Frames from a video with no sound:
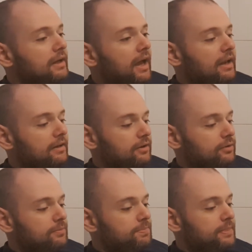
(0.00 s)

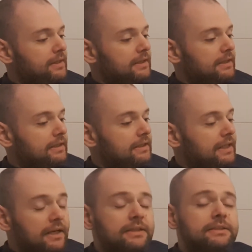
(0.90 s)
Anywho,
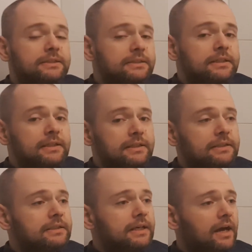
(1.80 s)
that is
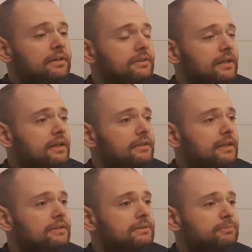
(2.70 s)

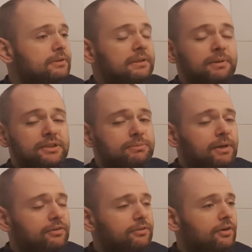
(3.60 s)
that's pretty much
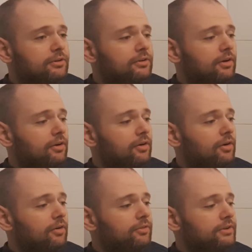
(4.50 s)
my thought
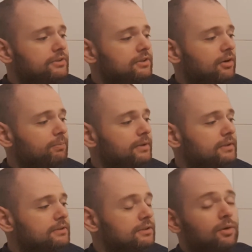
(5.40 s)
on this
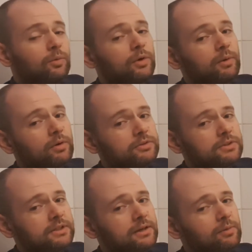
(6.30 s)
topic. So what I want you
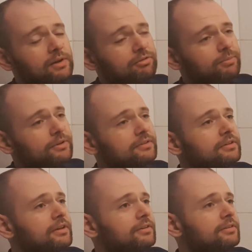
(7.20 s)
to take away from this
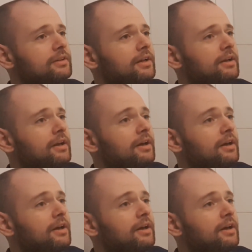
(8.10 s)
is that,